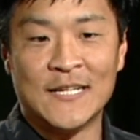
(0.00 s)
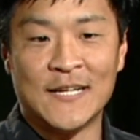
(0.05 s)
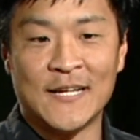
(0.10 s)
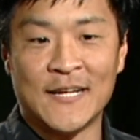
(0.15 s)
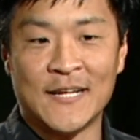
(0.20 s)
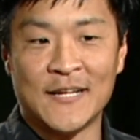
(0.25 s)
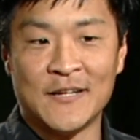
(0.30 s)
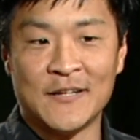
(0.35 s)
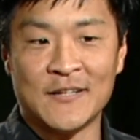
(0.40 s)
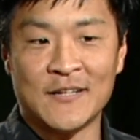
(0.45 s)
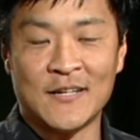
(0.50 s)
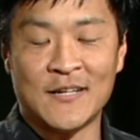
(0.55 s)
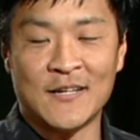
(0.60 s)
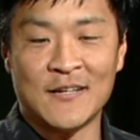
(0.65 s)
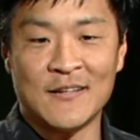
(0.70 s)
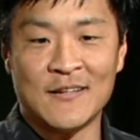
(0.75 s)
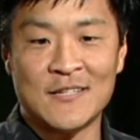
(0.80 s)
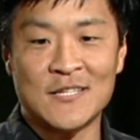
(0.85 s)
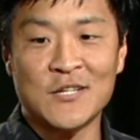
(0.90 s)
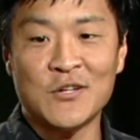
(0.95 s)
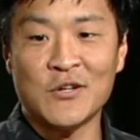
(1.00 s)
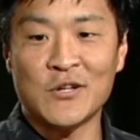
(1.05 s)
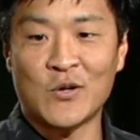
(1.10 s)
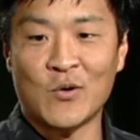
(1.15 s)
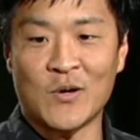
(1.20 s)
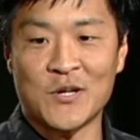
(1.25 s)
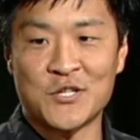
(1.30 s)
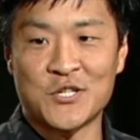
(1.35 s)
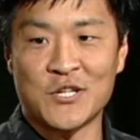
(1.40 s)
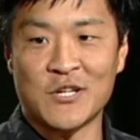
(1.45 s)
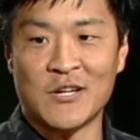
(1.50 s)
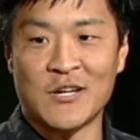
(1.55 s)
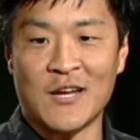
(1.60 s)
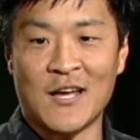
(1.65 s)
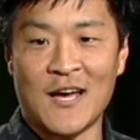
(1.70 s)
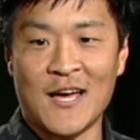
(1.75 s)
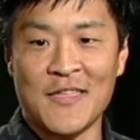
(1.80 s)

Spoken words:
And it's a good question.